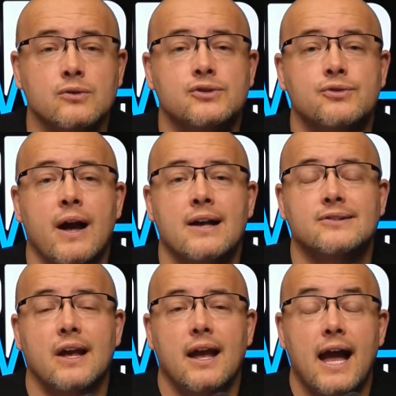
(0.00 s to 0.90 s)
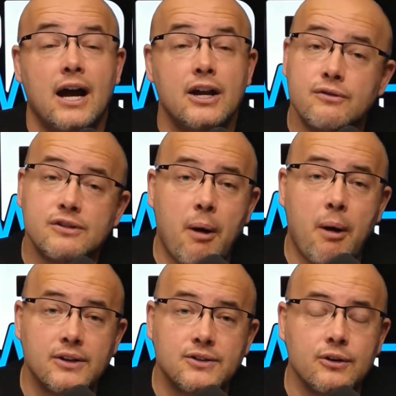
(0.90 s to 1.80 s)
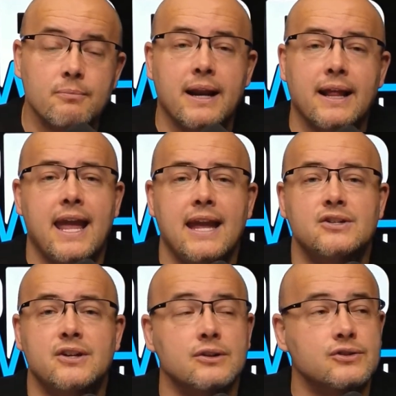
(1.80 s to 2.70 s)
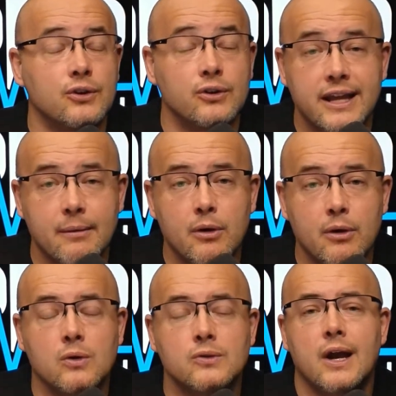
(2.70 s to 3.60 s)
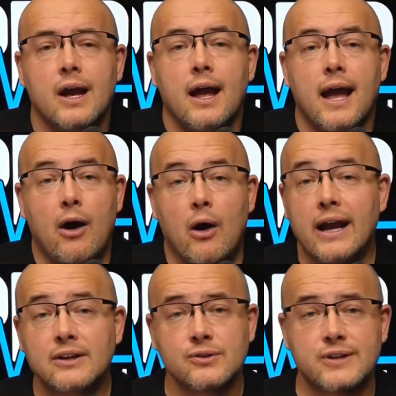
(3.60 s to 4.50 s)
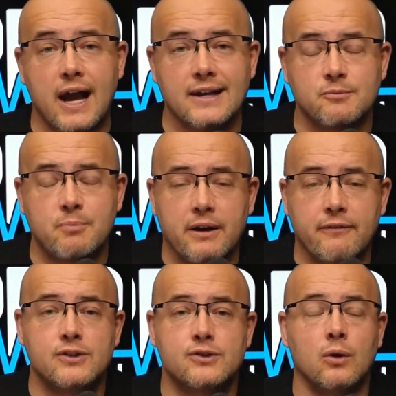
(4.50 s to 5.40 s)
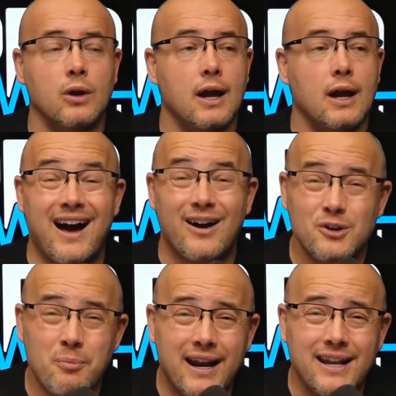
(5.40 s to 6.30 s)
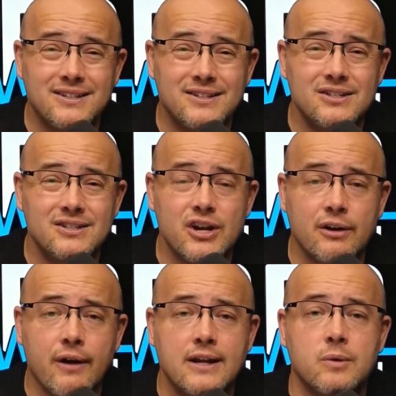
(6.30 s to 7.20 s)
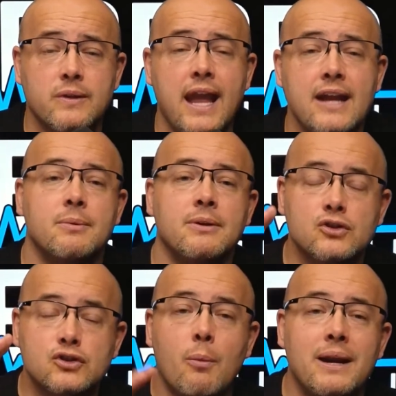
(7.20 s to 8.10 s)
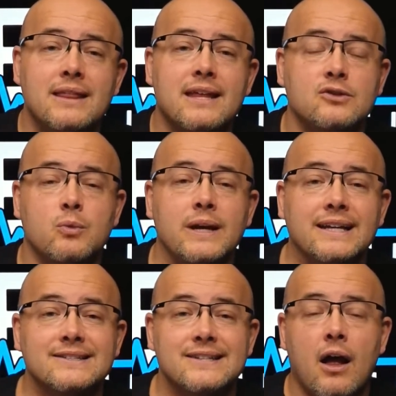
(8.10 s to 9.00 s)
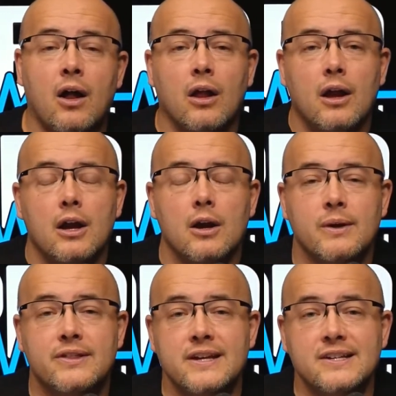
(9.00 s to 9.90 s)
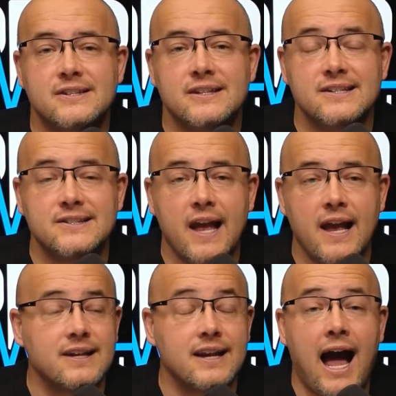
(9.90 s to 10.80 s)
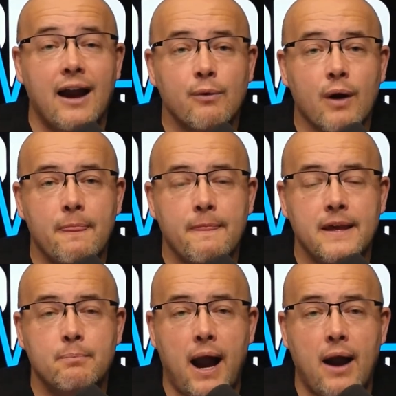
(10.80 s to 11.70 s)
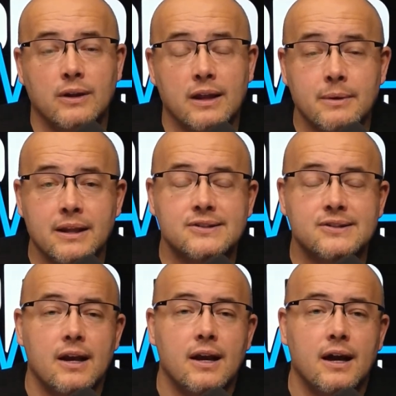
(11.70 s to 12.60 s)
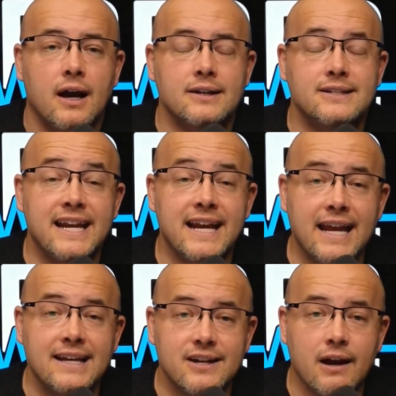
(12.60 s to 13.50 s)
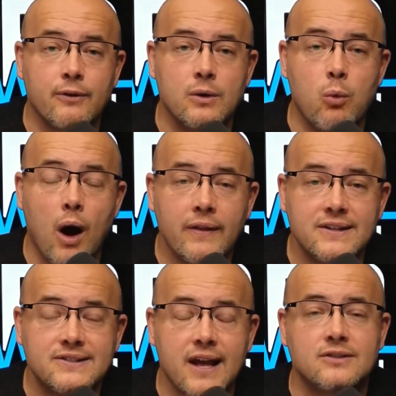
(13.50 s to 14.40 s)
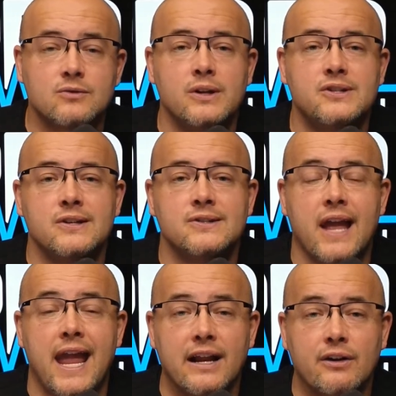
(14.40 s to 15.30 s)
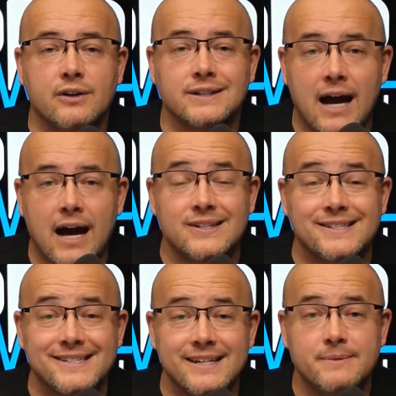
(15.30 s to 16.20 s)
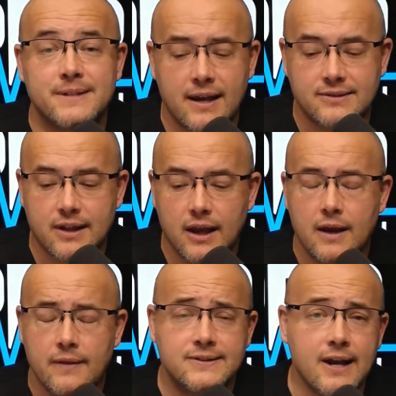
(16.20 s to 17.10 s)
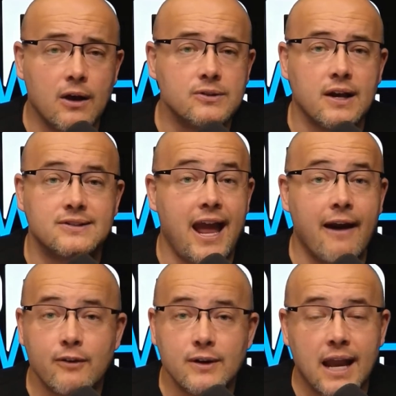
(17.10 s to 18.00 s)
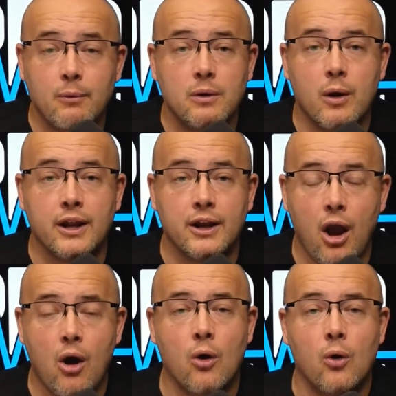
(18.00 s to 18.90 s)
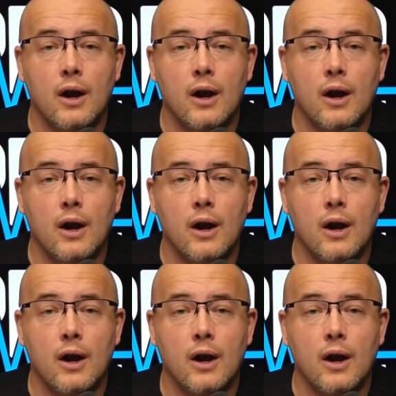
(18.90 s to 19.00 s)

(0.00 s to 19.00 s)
stress, how you respond to certain medications, certain chemicals, how exercise is beneficial, how your body degenerates with age. I mean, there's so many things we can tell with these tests. And I run the BioLimitless DNA Discovery Wellness Test, which is the 800,000 SNP test that tells us everything we want to know